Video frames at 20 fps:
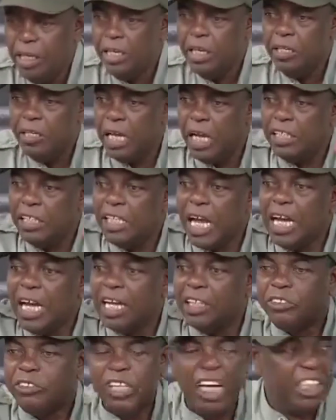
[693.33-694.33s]
They dug
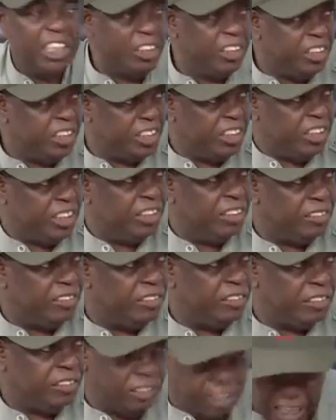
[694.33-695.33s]
a trench,
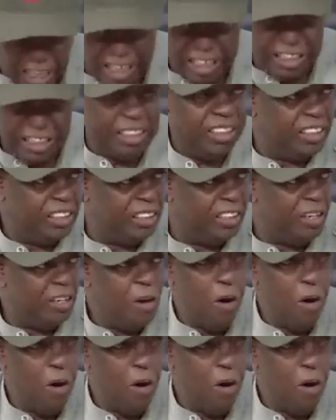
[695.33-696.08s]
put